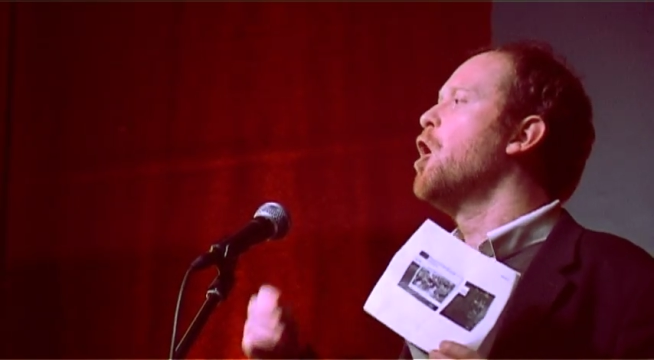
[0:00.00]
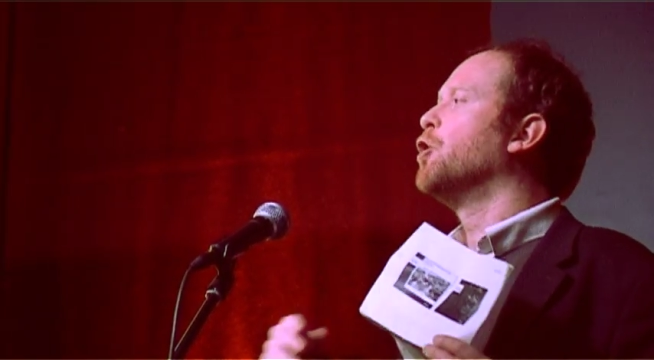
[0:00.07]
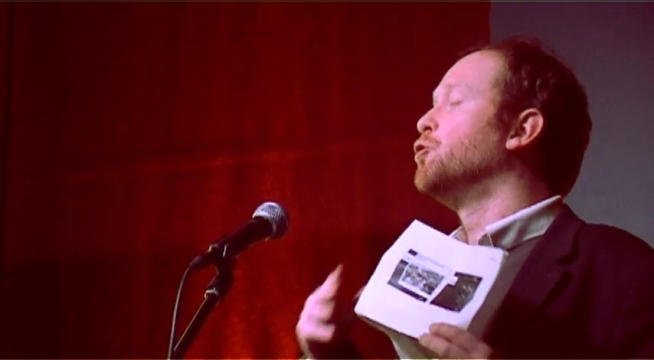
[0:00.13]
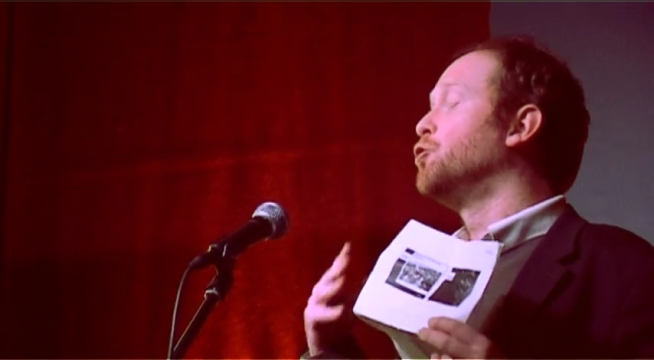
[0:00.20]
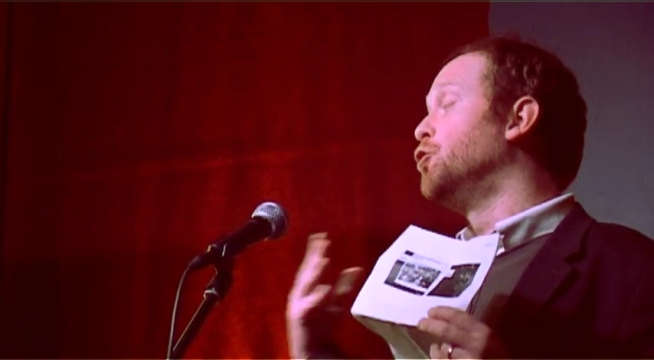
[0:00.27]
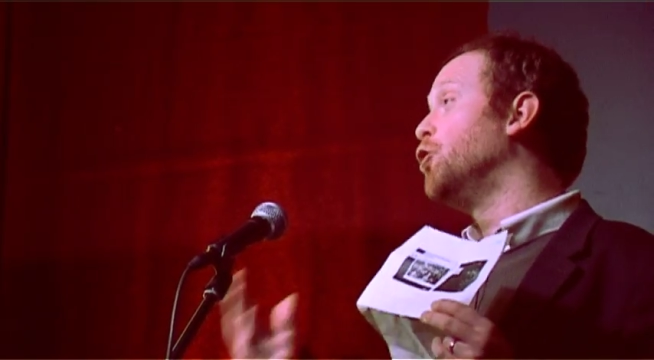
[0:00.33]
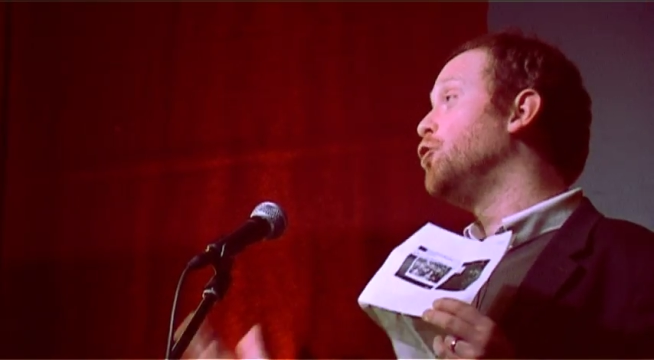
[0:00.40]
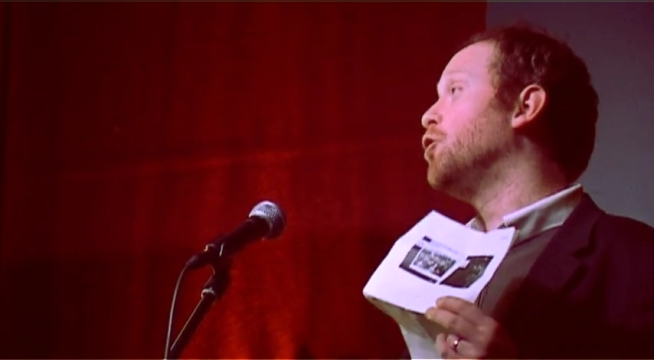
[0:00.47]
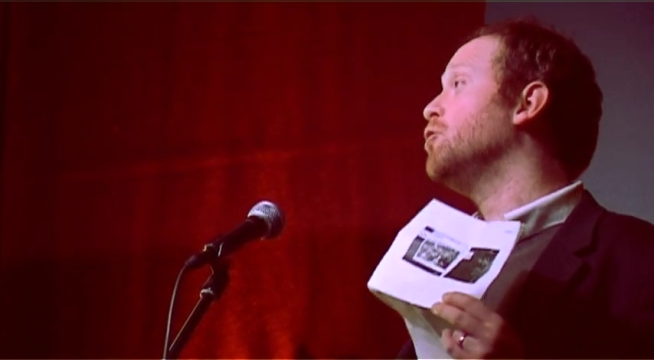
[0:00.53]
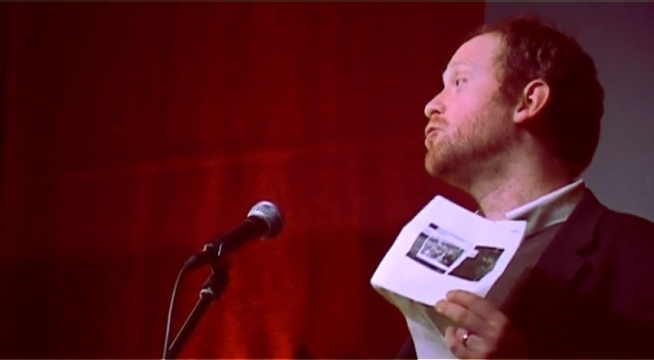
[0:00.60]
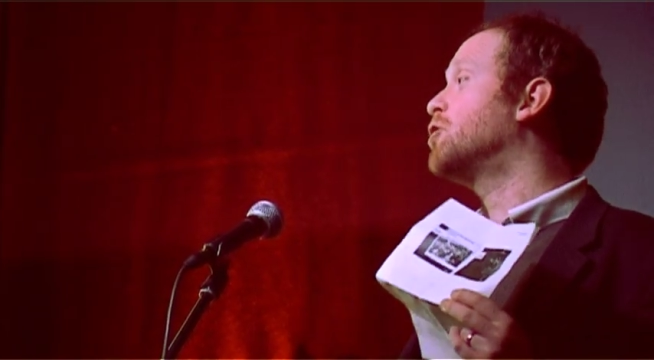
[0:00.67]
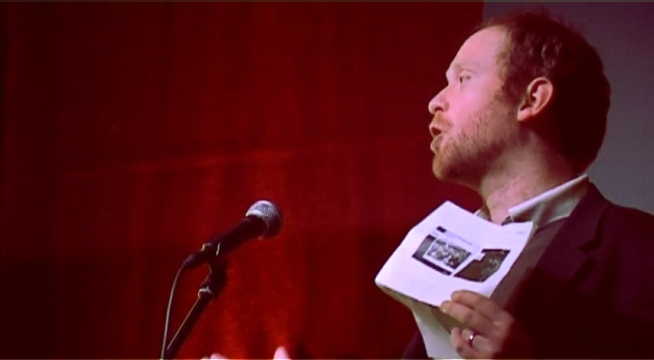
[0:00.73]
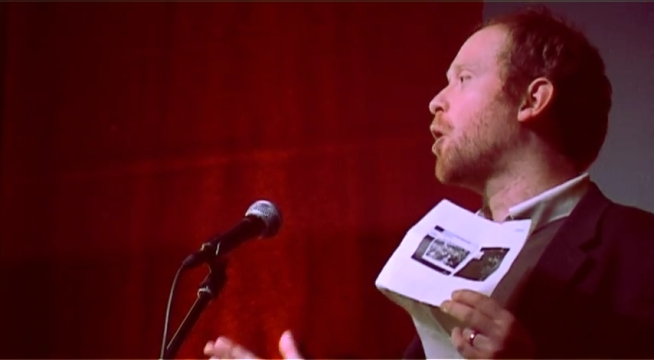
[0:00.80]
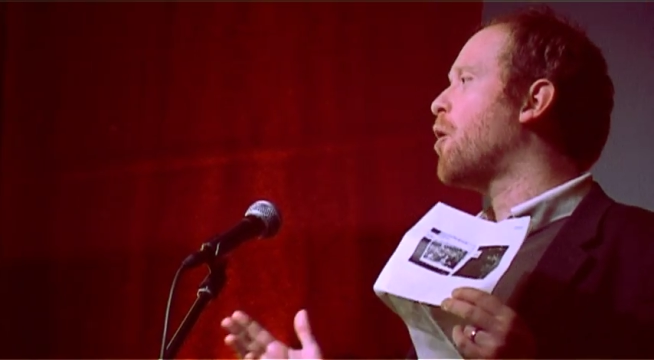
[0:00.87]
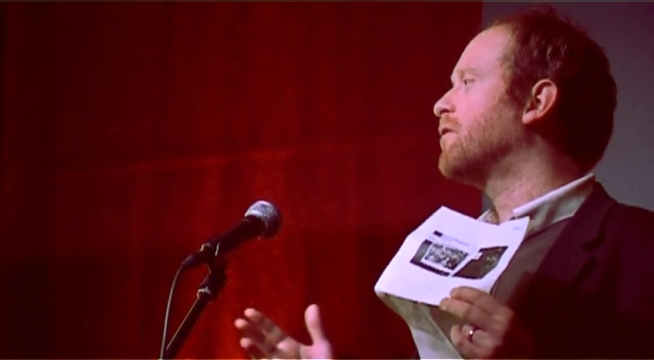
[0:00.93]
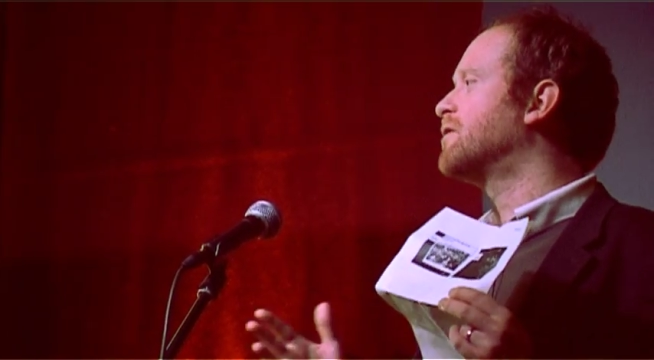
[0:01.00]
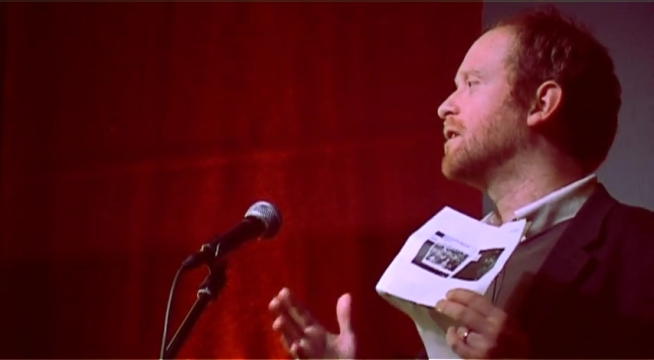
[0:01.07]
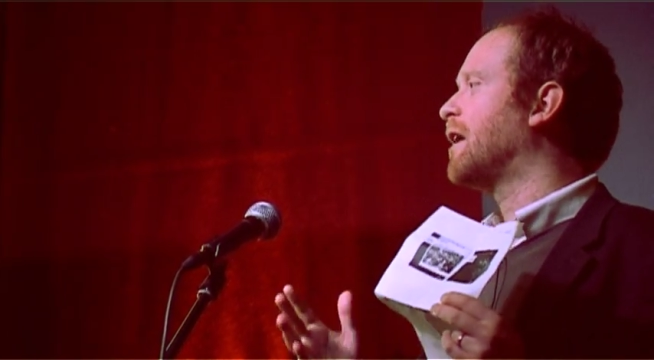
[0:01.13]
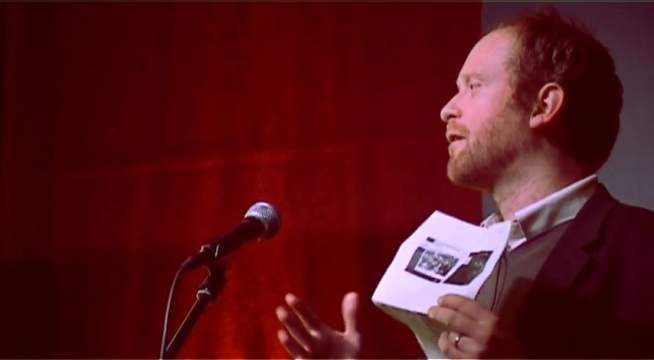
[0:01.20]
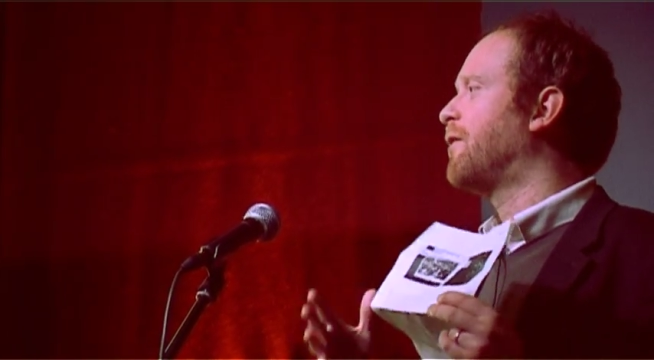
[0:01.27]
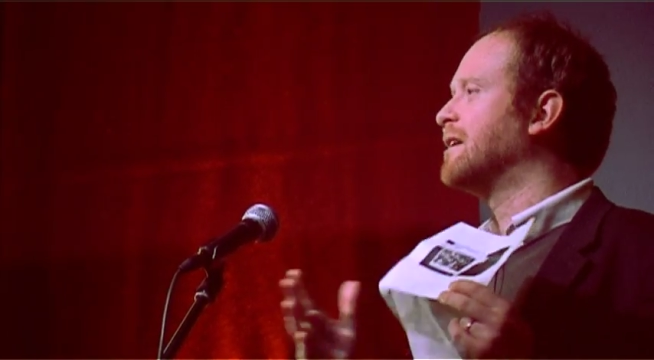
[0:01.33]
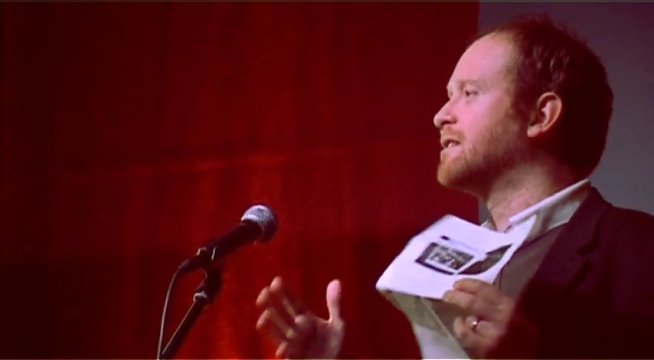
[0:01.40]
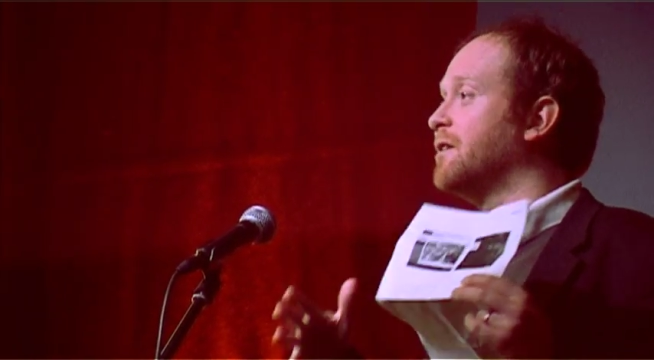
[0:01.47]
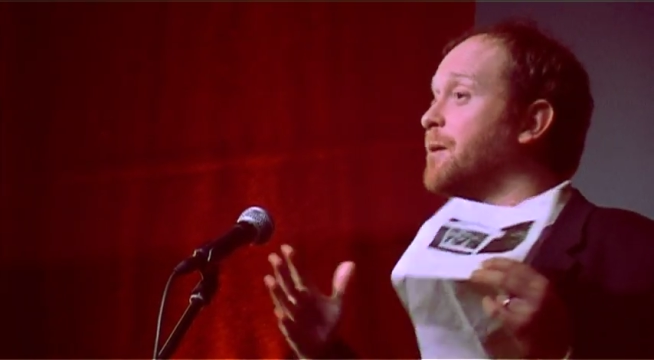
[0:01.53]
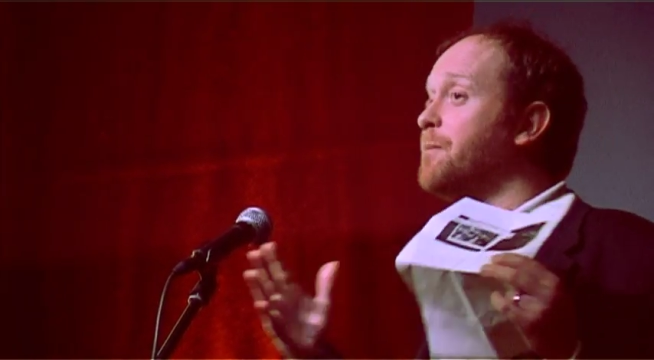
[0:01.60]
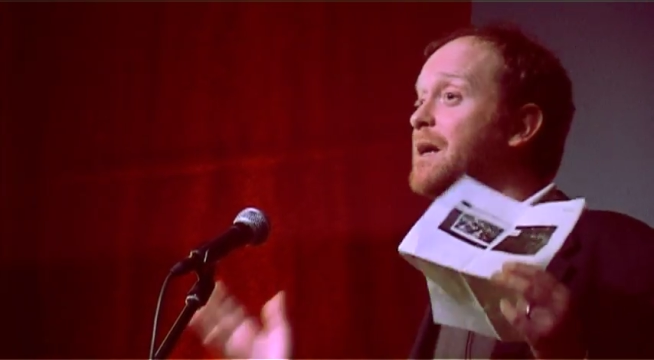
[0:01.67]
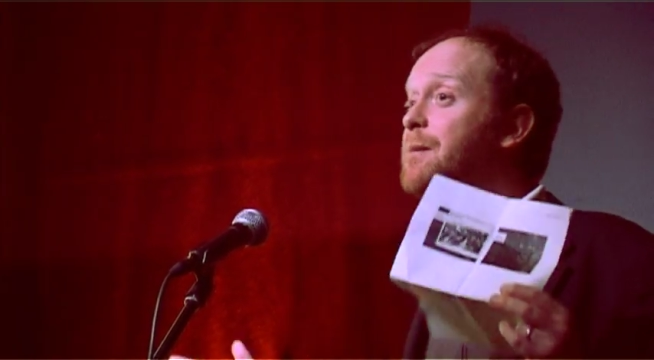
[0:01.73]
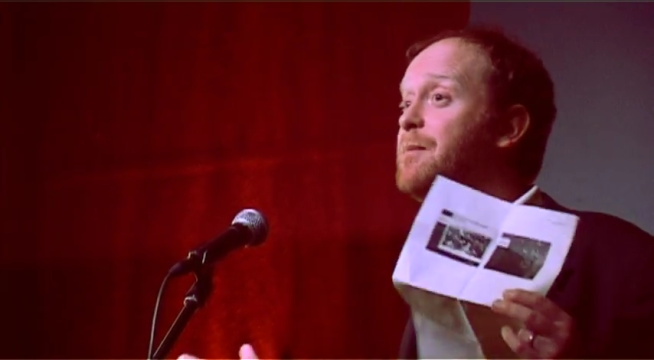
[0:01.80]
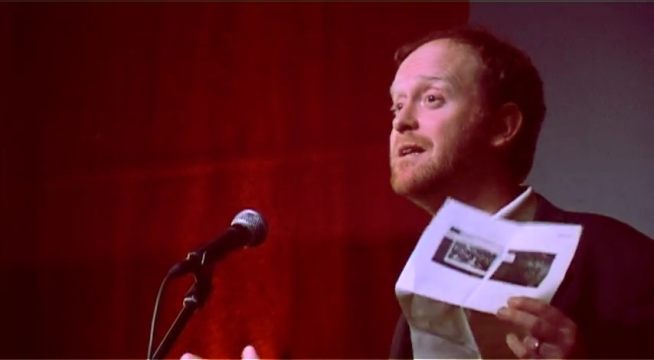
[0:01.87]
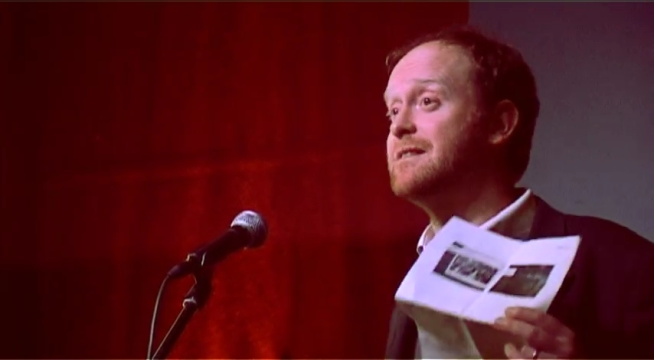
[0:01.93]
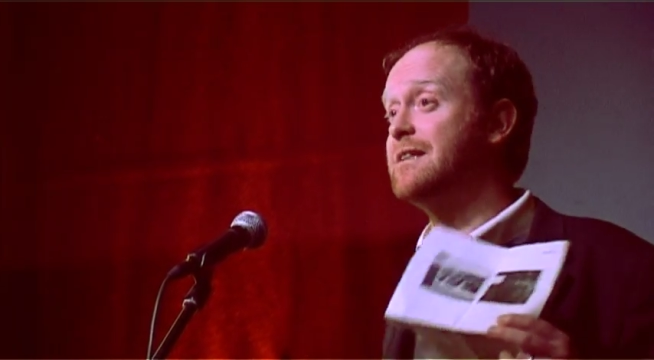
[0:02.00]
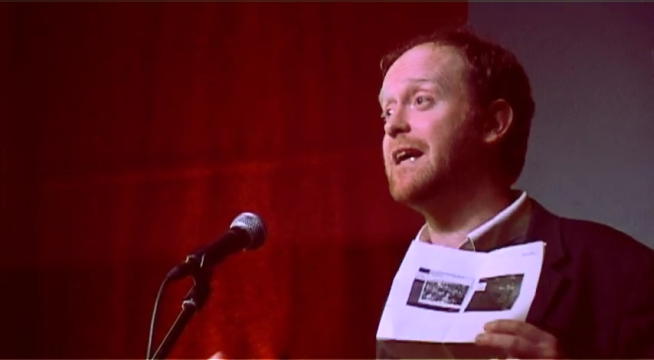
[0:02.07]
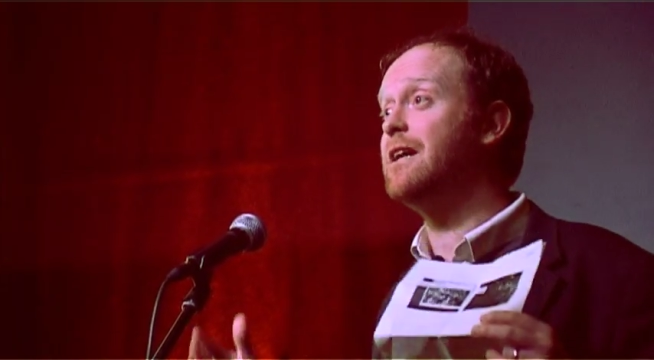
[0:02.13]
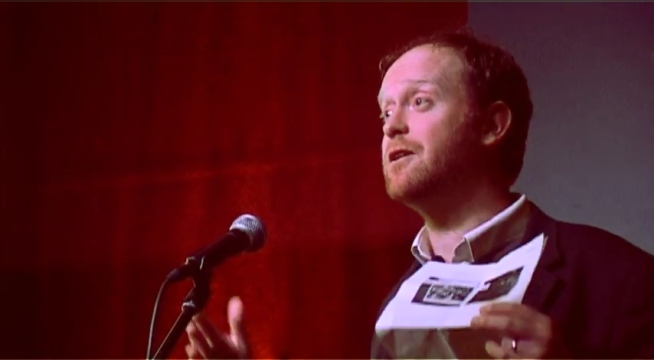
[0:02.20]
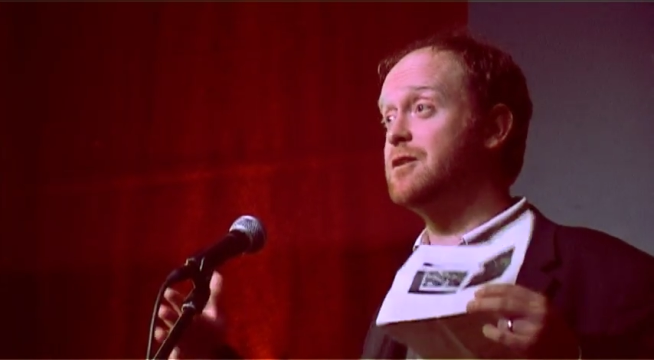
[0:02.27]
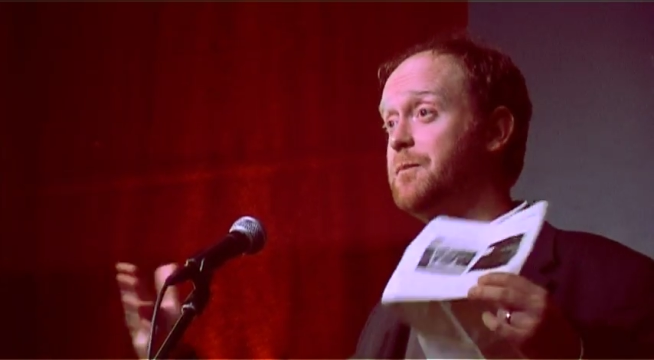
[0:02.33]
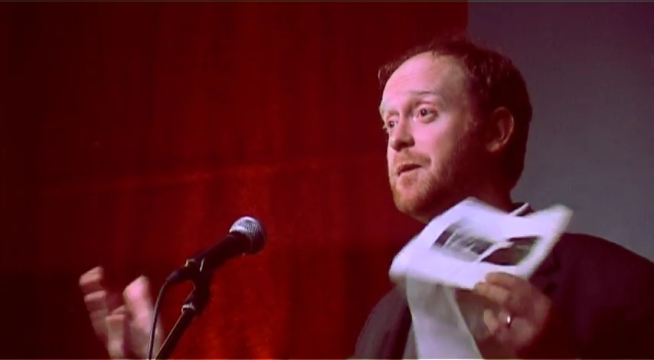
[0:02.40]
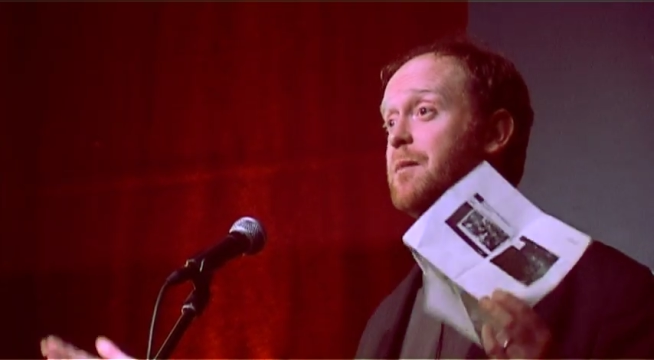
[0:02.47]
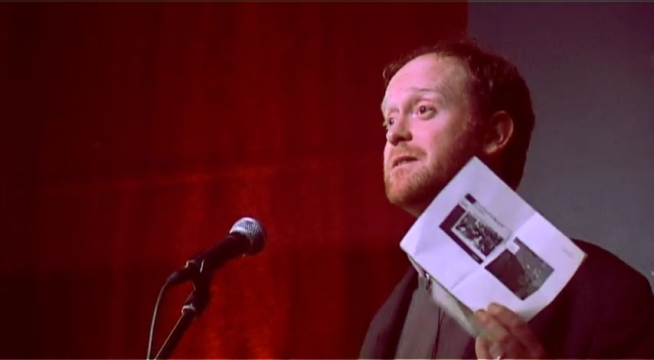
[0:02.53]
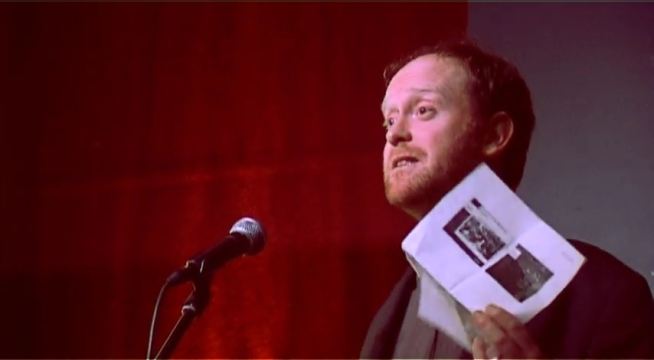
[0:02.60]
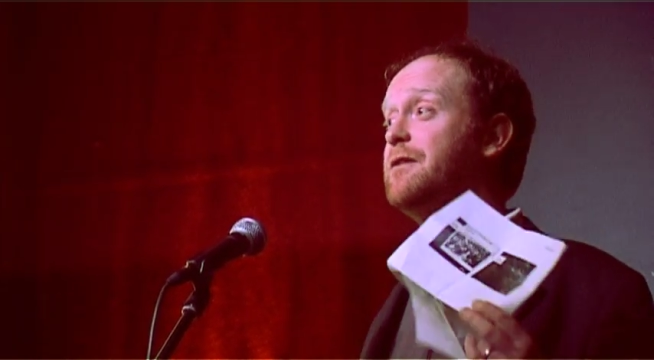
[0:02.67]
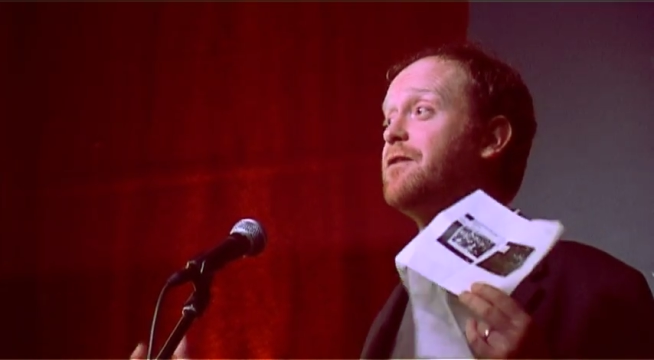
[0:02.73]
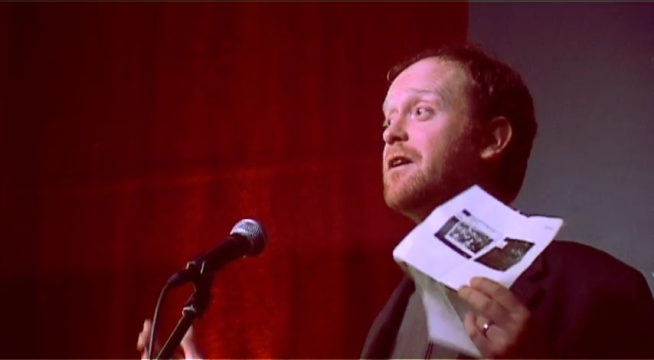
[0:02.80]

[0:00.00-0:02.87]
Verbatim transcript: used to go after like things in the BBC because the BBC